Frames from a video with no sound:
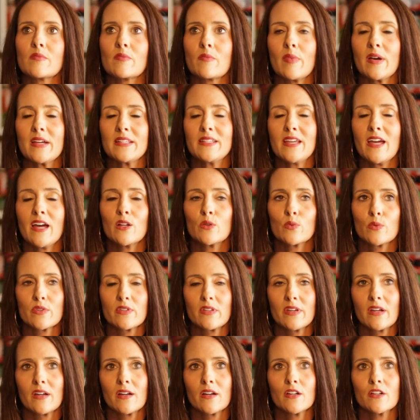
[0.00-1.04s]
my dad were
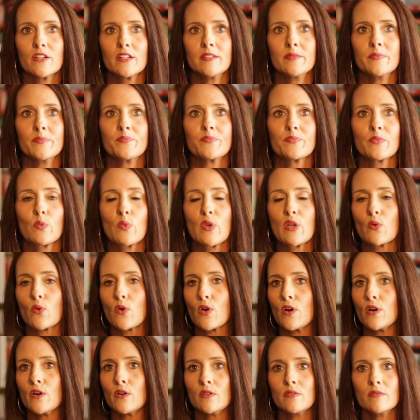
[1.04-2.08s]
there, and we
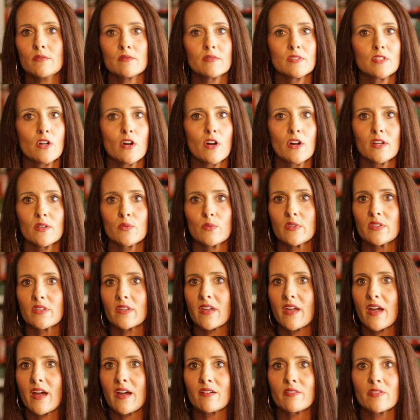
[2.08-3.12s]
were all talking with the
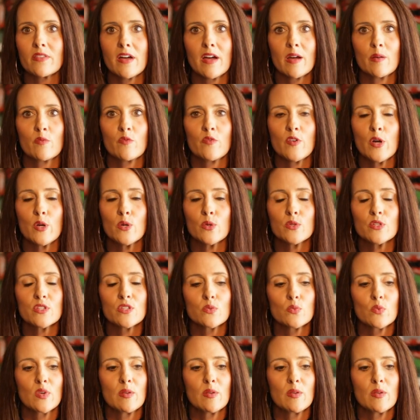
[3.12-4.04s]
cath lab folks.